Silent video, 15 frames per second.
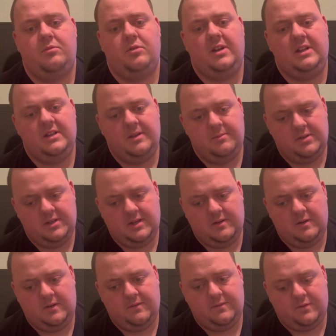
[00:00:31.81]

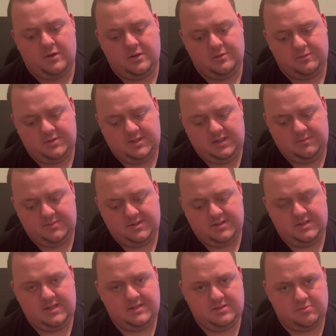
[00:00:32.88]
preliminary final
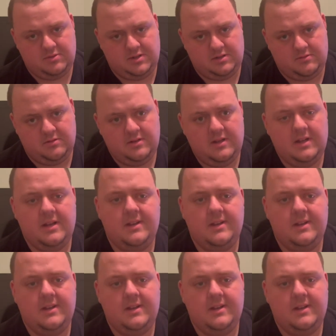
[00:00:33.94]
tips as well.